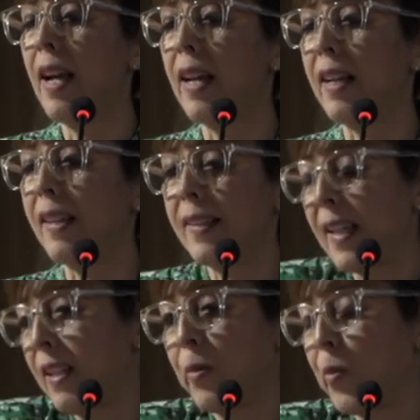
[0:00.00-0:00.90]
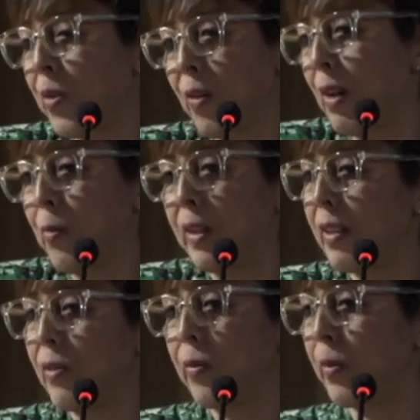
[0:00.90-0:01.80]
And I say, you know, I went
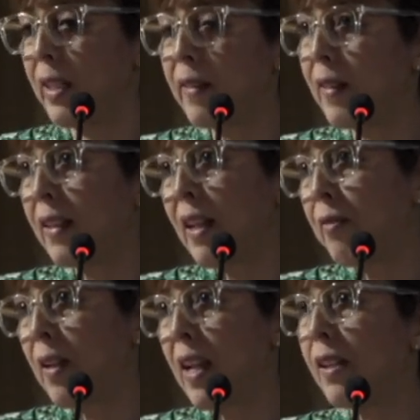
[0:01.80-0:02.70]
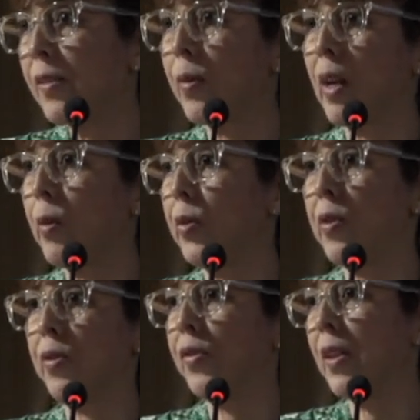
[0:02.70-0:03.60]
into internet cafes, or I would
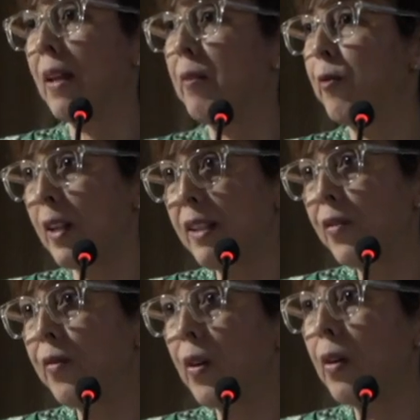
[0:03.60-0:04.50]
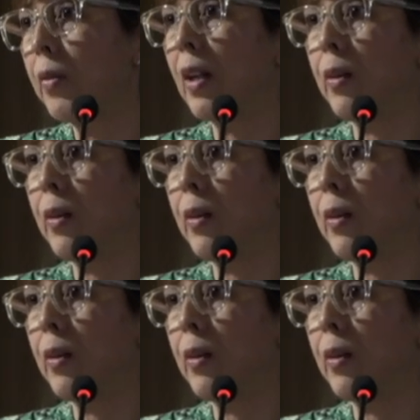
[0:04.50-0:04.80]
use yeah, a friend's phone.